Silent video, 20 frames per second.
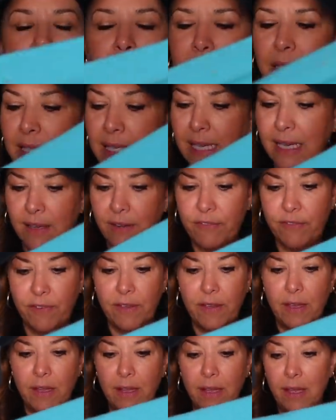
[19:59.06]
the sleeve.
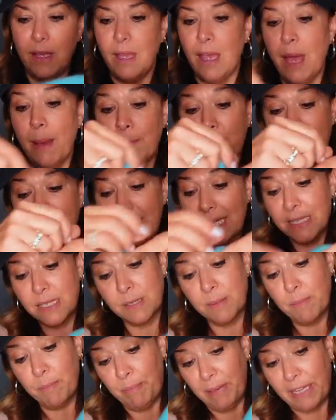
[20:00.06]
But I
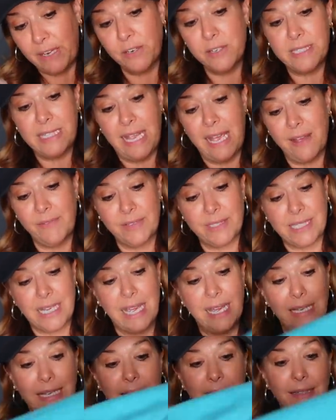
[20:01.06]
guess better to have a
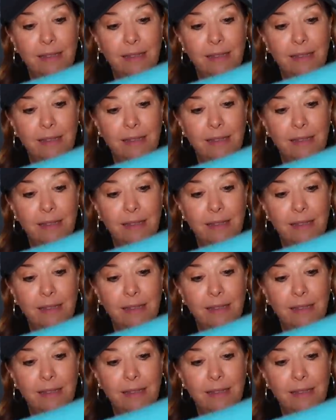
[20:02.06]
tiny